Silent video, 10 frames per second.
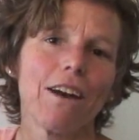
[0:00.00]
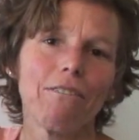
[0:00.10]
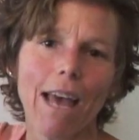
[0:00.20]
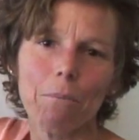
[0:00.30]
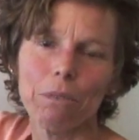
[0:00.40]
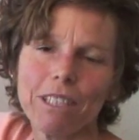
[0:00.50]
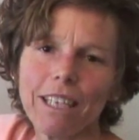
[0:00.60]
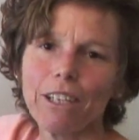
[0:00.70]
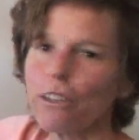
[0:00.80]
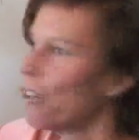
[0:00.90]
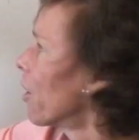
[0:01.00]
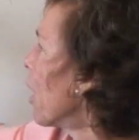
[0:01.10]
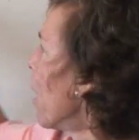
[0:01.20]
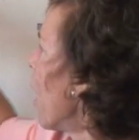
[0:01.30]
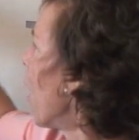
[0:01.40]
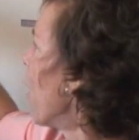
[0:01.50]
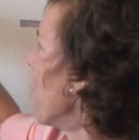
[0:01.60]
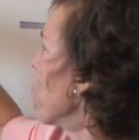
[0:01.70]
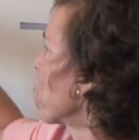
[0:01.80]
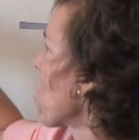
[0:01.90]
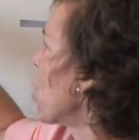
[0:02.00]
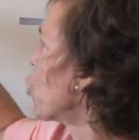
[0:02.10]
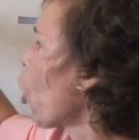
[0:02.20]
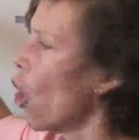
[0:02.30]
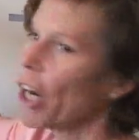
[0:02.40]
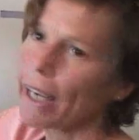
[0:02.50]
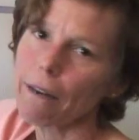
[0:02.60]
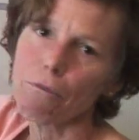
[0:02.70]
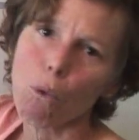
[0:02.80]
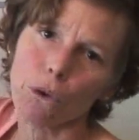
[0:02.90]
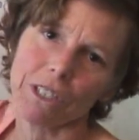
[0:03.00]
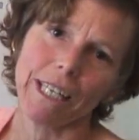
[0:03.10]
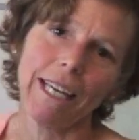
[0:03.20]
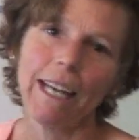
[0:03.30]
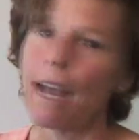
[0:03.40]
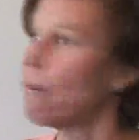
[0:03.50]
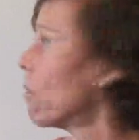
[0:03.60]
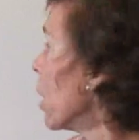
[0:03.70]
of that particular target for TNF.